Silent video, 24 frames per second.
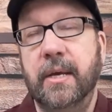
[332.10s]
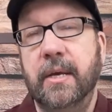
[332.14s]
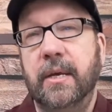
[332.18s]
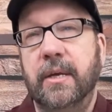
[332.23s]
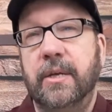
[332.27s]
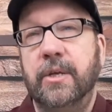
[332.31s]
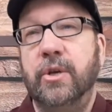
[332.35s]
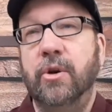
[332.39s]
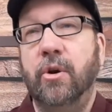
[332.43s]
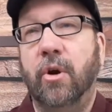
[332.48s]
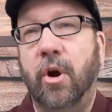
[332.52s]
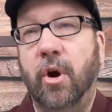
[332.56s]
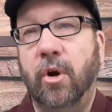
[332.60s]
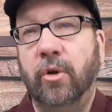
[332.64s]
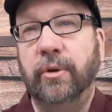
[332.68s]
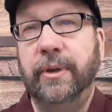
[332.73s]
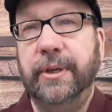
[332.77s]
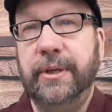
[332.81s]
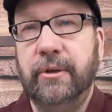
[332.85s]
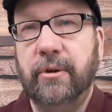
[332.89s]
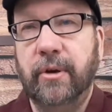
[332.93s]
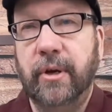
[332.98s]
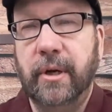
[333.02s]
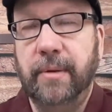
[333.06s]
you're
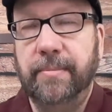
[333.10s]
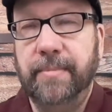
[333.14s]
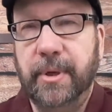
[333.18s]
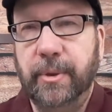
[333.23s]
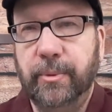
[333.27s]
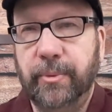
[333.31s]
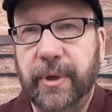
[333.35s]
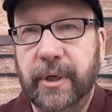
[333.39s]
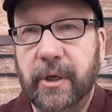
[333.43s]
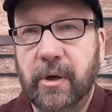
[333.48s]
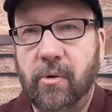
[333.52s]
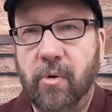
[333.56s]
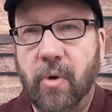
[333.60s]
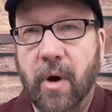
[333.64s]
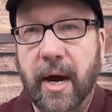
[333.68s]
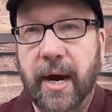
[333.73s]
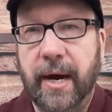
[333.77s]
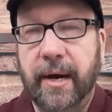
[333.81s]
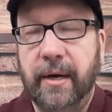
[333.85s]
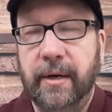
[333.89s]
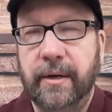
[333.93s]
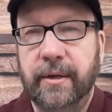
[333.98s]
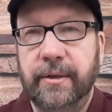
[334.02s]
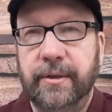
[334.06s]
only going to be
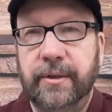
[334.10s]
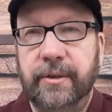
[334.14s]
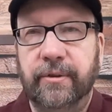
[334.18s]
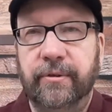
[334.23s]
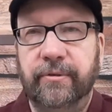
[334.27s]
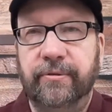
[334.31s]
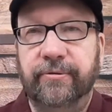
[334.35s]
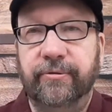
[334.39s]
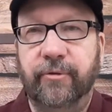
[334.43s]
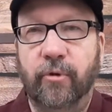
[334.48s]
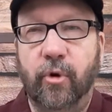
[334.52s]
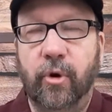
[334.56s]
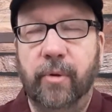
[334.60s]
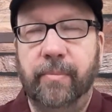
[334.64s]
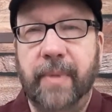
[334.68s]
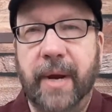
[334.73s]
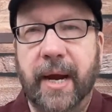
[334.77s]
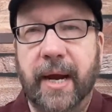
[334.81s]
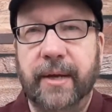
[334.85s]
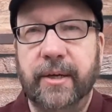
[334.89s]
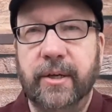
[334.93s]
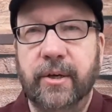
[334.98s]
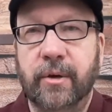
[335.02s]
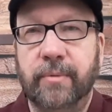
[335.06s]
required to
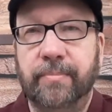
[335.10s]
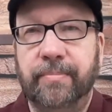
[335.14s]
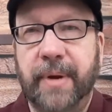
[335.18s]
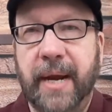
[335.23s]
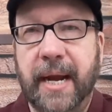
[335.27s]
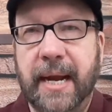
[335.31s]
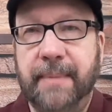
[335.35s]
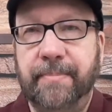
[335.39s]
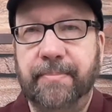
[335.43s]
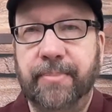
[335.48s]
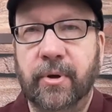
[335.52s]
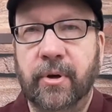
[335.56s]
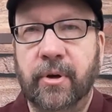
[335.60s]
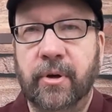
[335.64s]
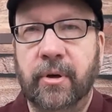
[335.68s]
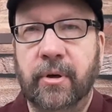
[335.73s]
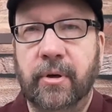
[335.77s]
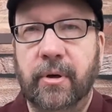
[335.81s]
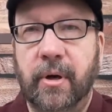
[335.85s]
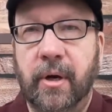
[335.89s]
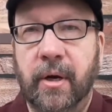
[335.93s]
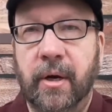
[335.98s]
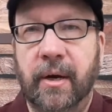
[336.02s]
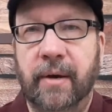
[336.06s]
format your
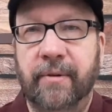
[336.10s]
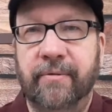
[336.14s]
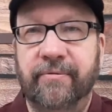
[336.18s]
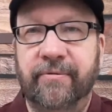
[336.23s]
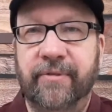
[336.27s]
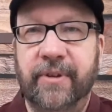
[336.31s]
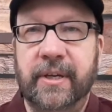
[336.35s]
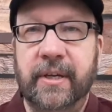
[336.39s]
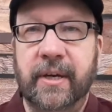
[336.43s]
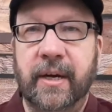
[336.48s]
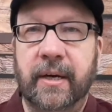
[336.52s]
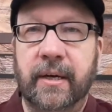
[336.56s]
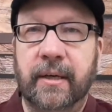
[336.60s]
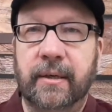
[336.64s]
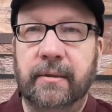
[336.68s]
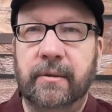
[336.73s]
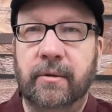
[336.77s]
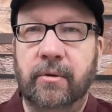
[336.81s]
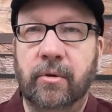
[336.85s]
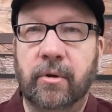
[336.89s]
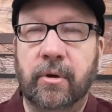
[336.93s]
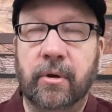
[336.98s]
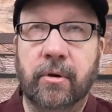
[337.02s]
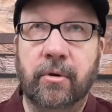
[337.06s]
paper via
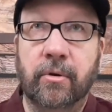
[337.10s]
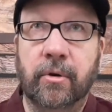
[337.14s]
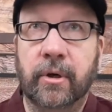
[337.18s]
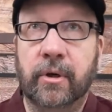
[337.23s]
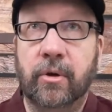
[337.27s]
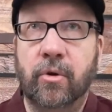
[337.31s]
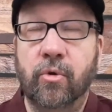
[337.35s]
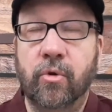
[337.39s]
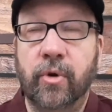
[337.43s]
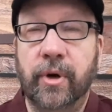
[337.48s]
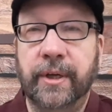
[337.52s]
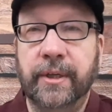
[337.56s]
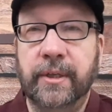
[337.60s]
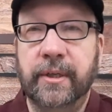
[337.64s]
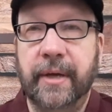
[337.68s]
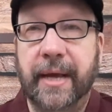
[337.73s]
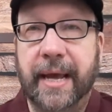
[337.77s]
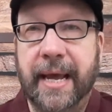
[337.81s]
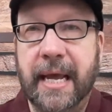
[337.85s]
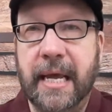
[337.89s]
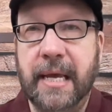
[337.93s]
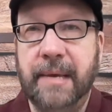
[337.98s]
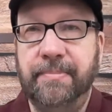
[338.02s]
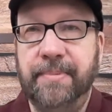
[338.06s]
or according to
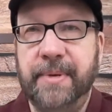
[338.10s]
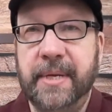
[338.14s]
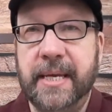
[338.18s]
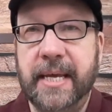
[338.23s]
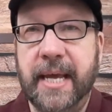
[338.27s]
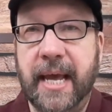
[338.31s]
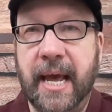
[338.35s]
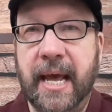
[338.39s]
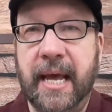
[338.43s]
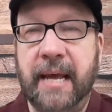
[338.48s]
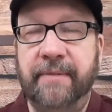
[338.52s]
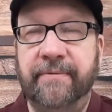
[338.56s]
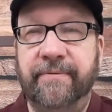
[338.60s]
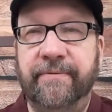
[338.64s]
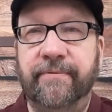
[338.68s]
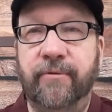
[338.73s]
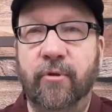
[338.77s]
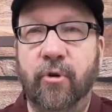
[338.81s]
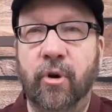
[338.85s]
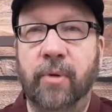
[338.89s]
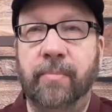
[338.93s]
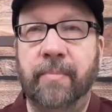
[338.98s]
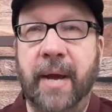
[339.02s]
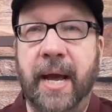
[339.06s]
APA
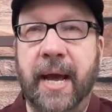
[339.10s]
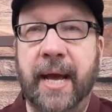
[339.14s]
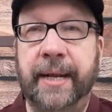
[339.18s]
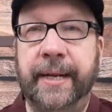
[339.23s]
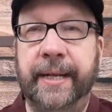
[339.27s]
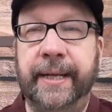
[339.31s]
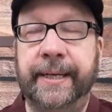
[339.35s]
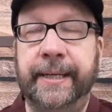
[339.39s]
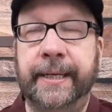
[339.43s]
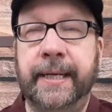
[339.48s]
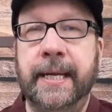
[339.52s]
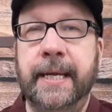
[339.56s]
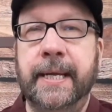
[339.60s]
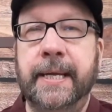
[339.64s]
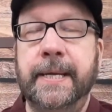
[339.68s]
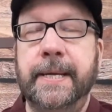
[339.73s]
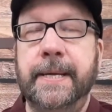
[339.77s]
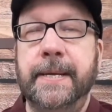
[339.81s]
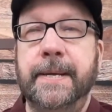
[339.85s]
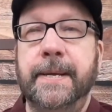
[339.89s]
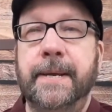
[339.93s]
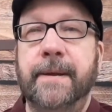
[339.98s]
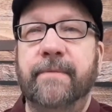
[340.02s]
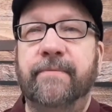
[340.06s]
formatting
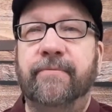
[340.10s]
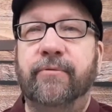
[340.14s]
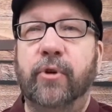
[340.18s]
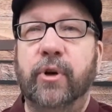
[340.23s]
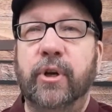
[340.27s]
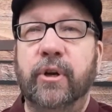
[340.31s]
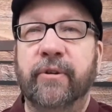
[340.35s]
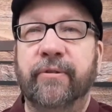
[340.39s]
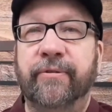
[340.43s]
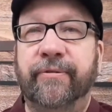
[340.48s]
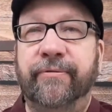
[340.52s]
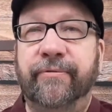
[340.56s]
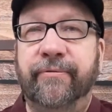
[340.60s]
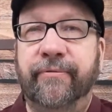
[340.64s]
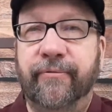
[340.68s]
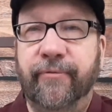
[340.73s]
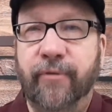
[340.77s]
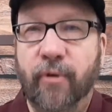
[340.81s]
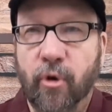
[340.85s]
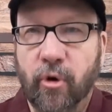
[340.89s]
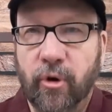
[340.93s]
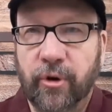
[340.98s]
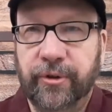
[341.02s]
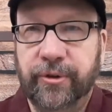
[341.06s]
for your
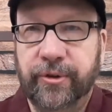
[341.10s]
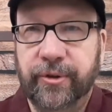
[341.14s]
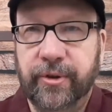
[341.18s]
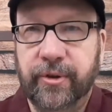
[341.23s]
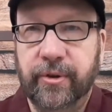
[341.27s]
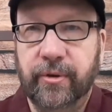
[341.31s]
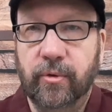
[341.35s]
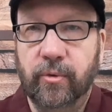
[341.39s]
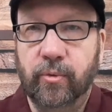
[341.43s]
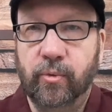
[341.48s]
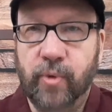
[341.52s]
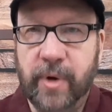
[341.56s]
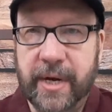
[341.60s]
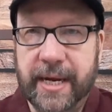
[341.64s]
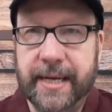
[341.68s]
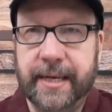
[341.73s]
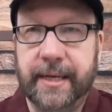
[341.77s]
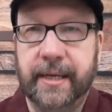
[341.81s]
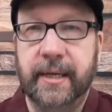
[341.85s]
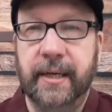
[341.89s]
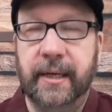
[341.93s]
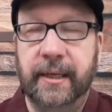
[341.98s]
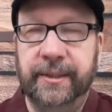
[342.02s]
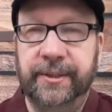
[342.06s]
4th
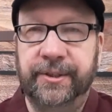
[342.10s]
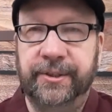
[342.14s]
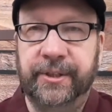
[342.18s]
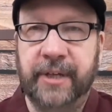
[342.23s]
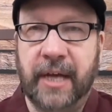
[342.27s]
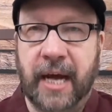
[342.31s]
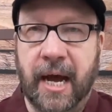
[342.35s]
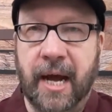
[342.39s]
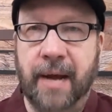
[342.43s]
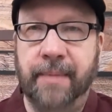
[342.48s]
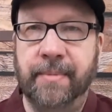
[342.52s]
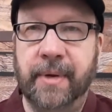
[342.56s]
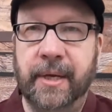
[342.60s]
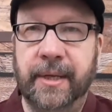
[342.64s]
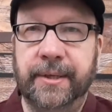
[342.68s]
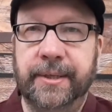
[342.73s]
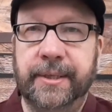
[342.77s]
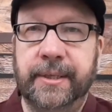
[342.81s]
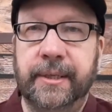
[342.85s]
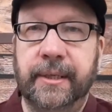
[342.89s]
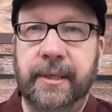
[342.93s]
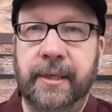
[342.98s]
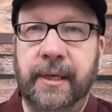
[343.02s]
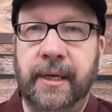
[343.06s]
week
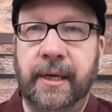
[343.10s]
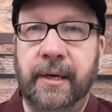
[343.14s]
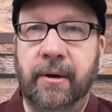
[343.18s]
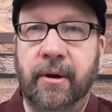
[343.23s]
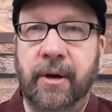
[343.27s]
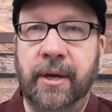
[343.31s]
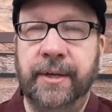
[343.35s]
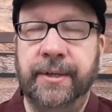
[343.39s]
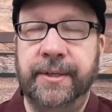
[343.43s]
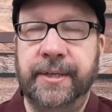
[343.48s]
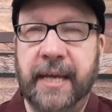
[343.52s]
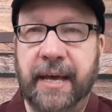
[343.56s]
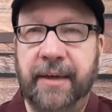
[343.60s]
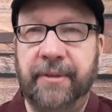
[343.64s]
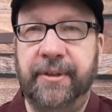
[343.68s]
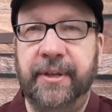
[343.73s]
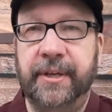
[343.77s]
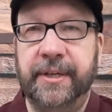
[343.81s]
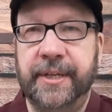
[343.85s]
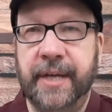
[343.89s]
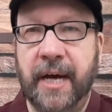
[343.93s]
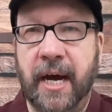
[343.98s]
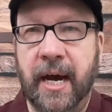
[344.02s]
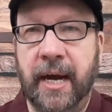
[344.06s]
assignment on death
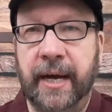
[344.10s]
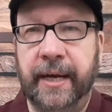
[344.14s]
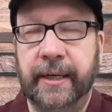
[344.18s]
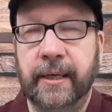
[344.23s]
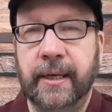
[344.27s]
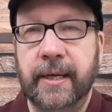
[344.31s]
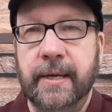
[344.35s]
and dying.